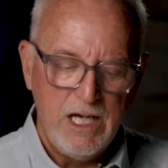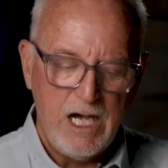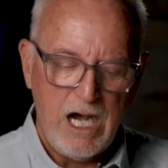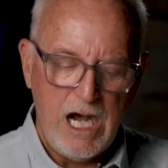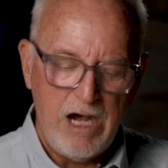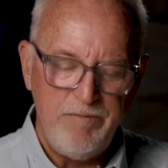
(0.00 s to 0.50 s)

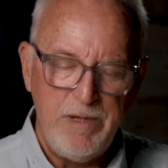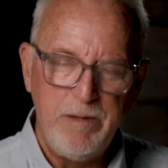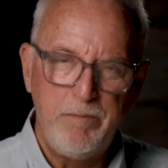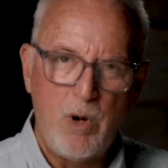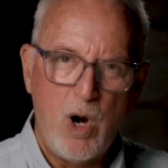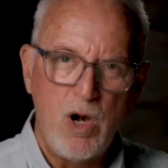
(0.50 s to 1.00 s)
I- have been
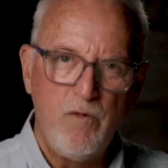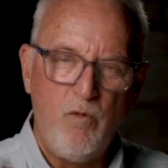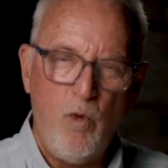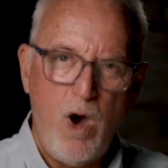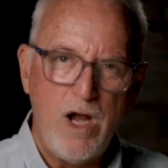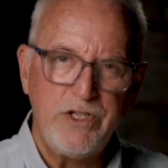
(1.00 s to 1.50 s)
part of
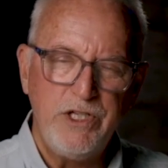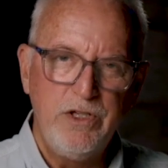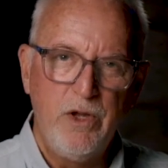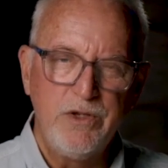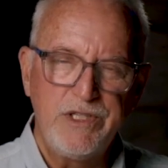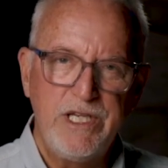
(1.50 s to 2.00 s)
watching
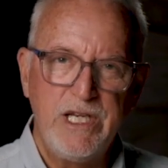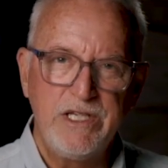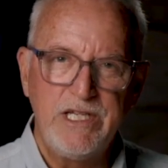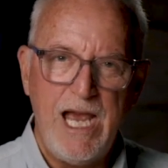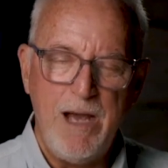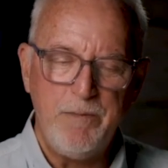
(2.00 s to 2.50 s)
those
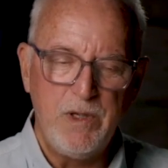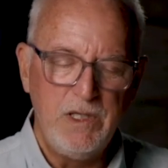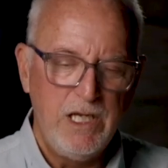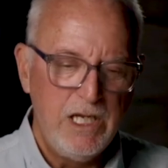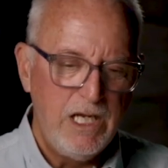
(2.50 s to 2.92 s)
things happen.